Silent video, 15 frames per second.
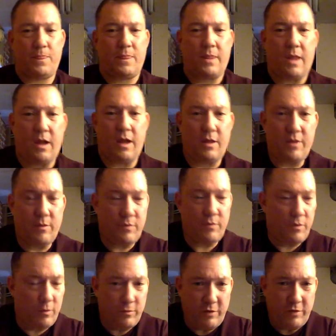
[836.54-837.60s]
No
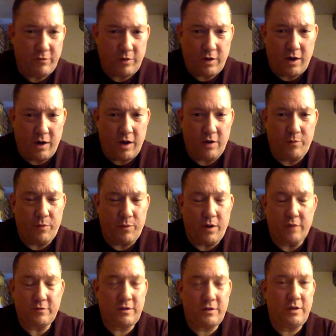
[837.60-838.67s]
one was ever caught or
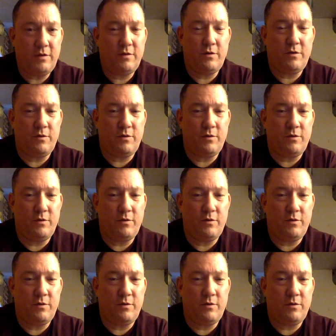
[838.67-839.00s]
prosecuted.